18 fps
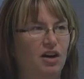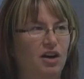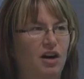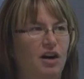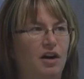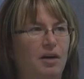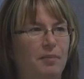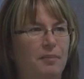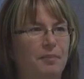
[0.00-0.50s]

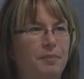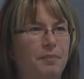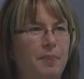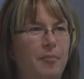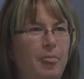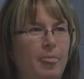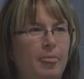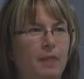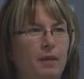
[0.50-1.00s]
Can
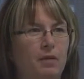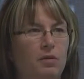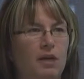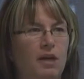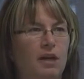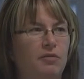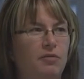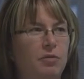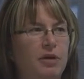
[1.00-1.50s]

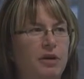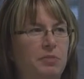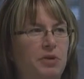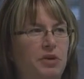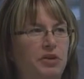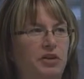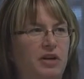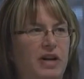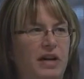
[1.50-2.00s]
everybody
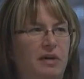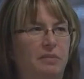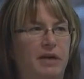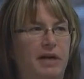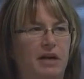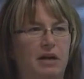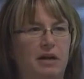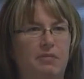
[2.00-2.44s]
put their hand back